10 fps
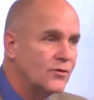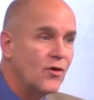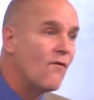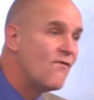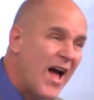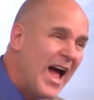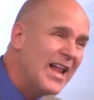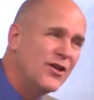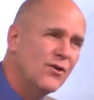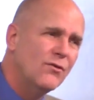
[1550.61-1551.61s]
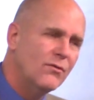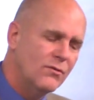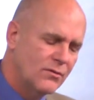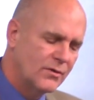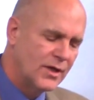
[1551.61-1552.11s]
no value
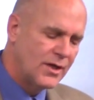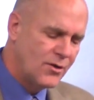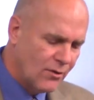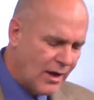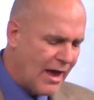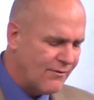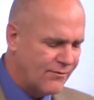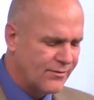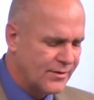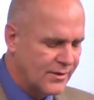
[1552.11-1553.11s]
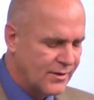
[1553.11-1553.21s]
in your life?